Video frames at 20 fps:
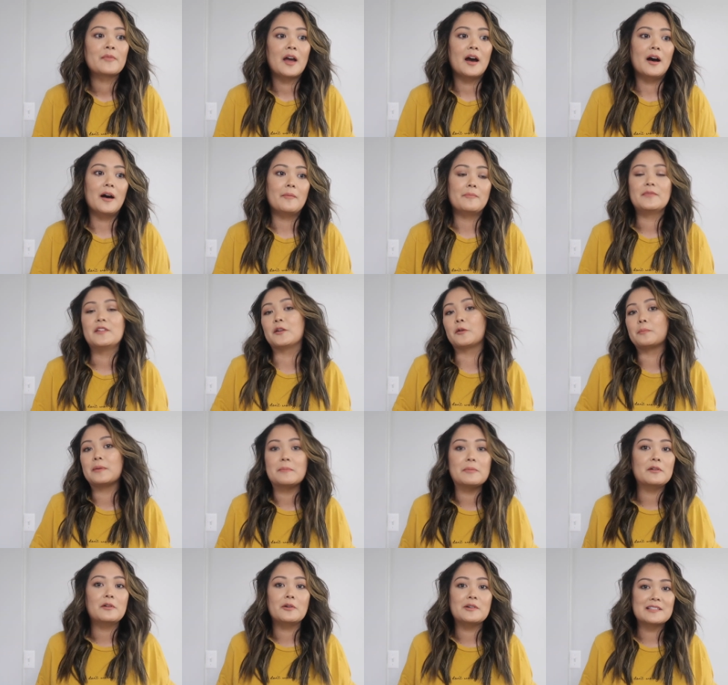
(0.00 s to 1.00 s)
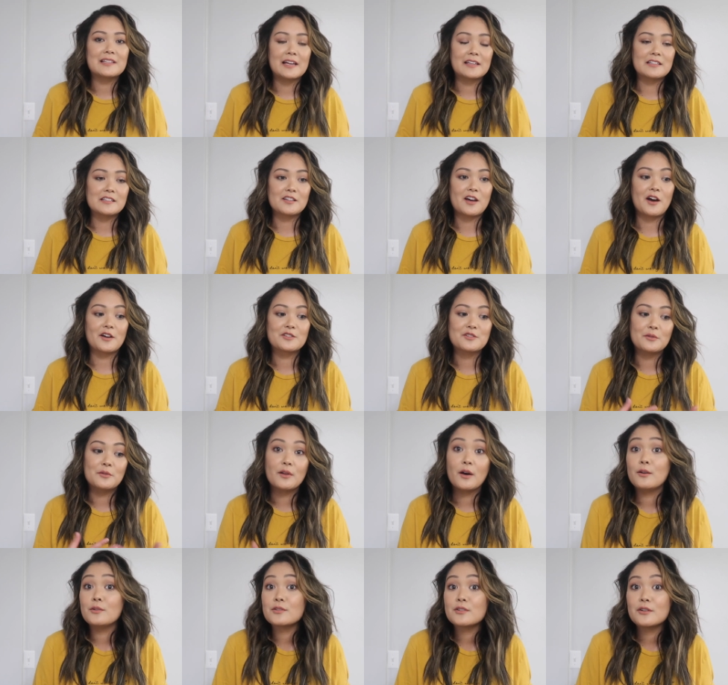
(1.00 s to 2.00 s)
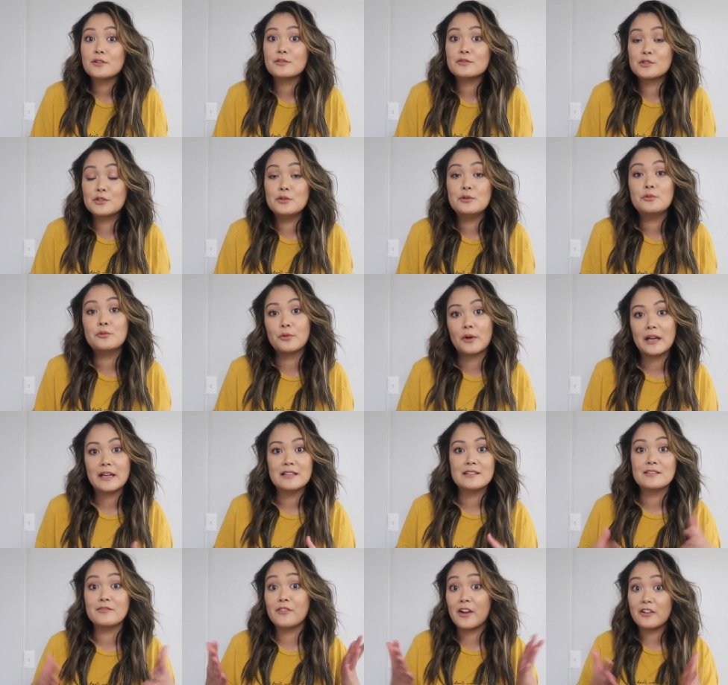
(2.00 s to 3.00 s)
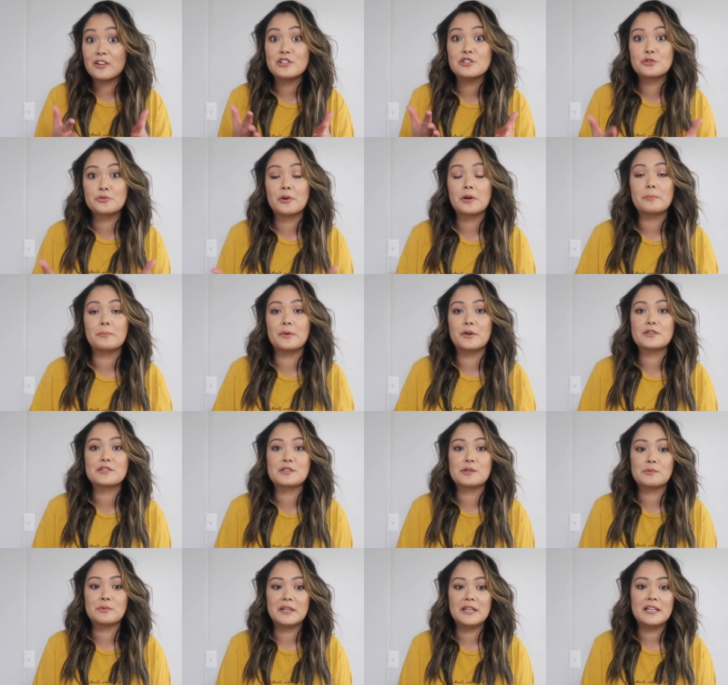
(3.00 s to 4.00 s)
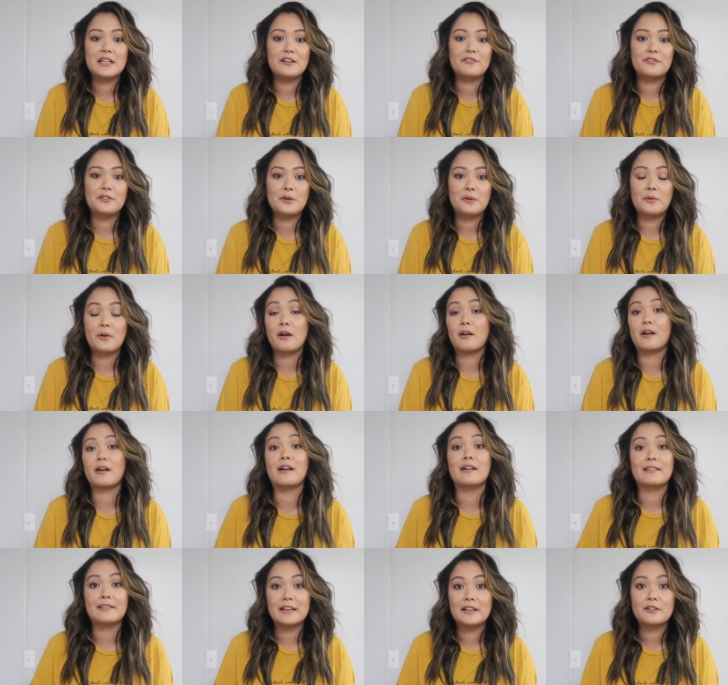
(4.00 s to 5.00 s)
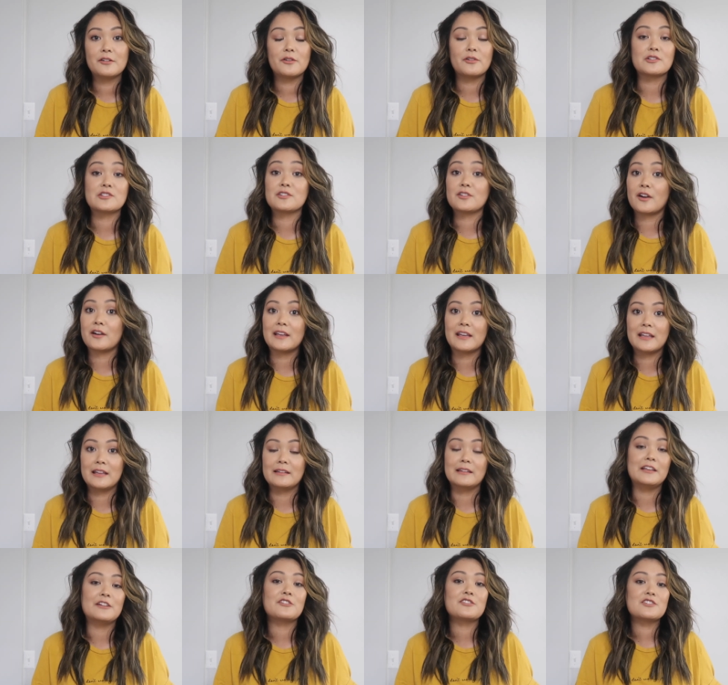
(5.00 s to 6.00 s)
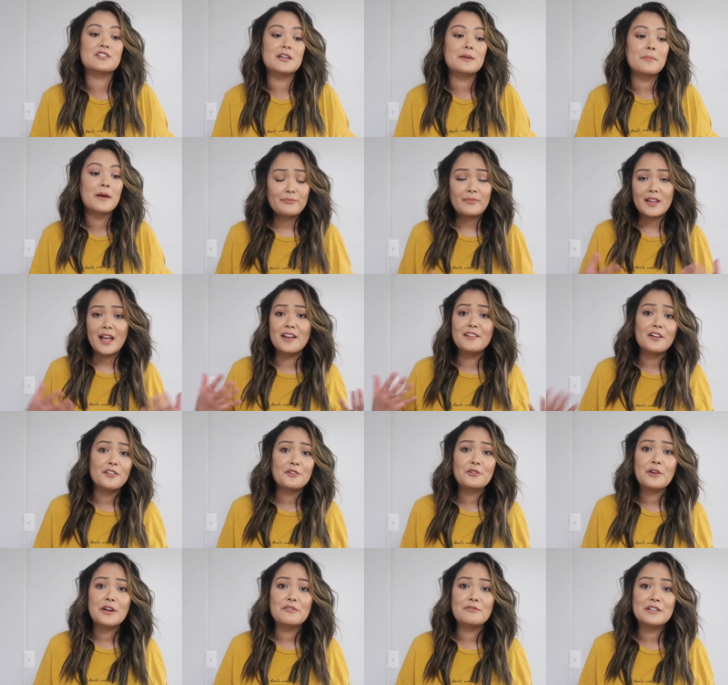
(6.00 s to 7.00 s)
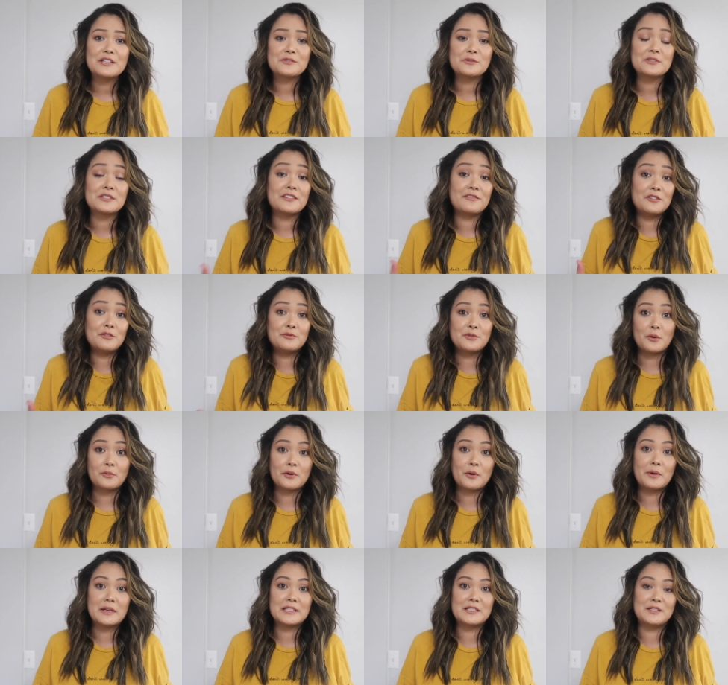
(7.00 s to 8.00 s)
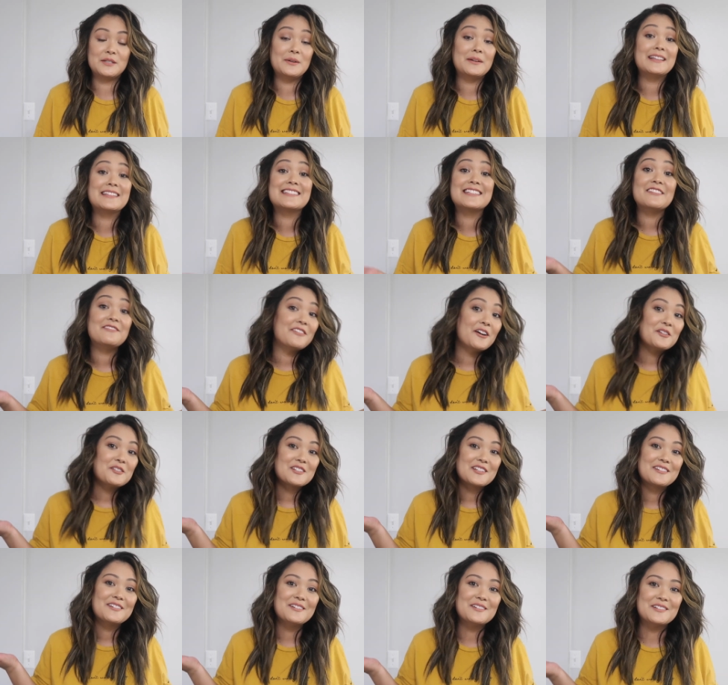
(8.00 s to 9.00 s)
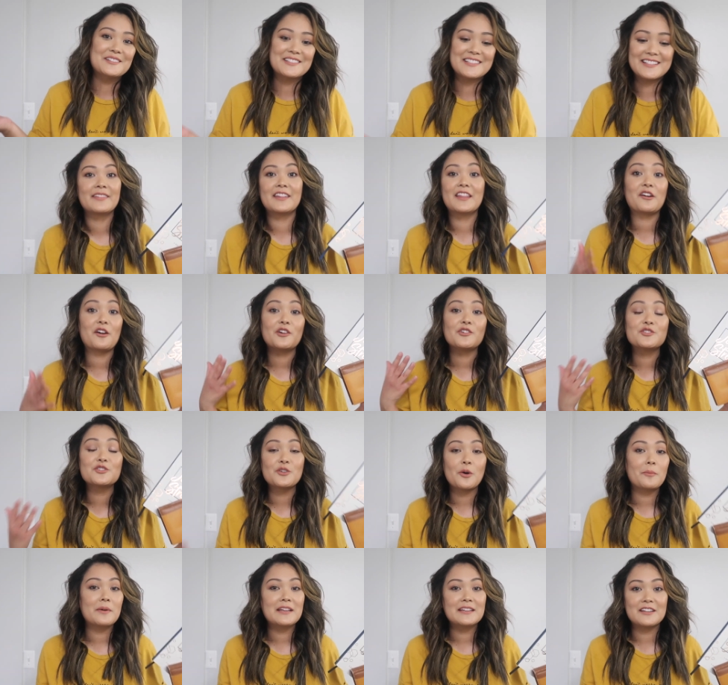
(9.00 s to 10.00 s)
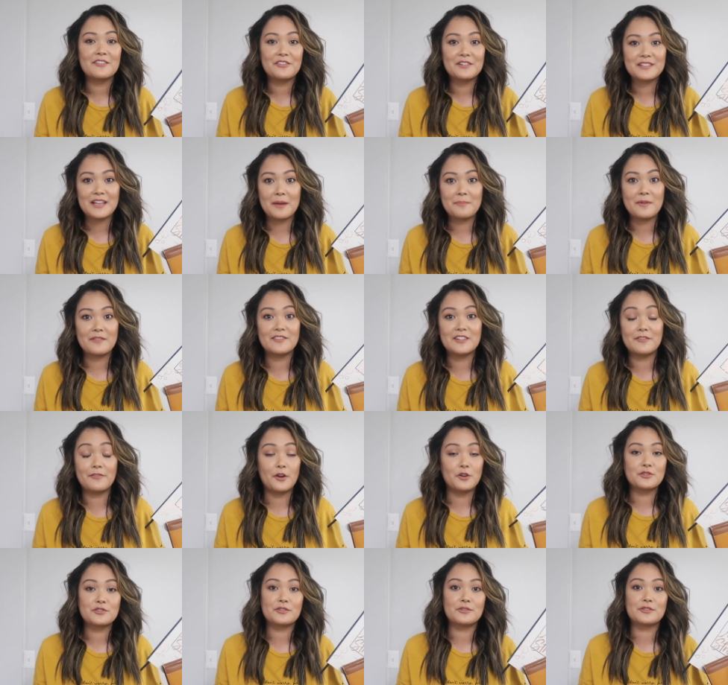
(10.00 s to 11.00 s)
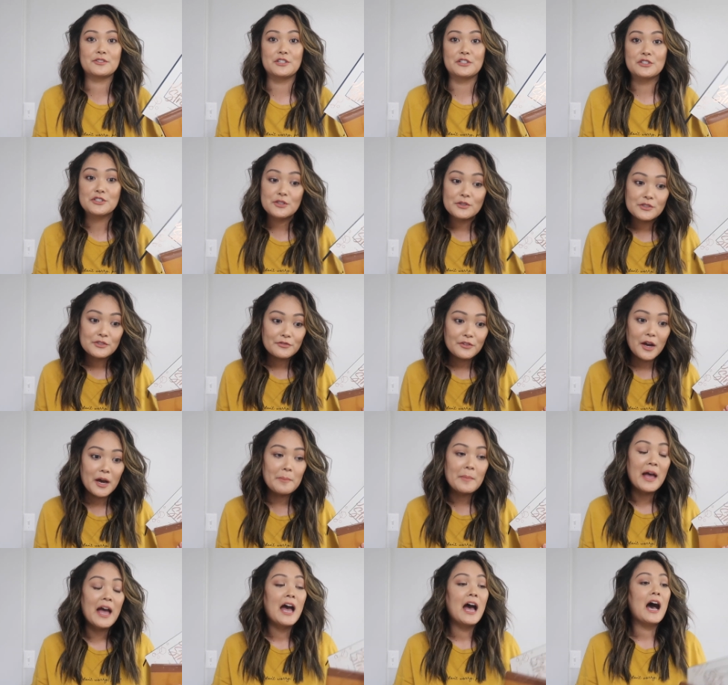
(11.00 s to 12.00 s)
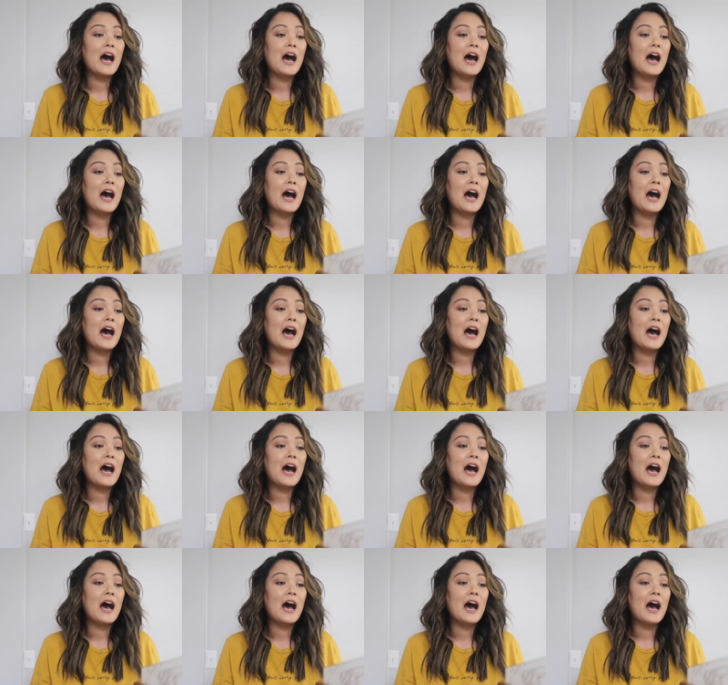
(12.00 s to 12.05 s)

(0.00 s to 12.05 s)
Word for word: Um, you know, people always like to talk. So those are two great, very short books to read if you are a leader or starting in leadership. Another great resource if you don't know what to do is devotionals. There are so many different type of devotionals to choose from.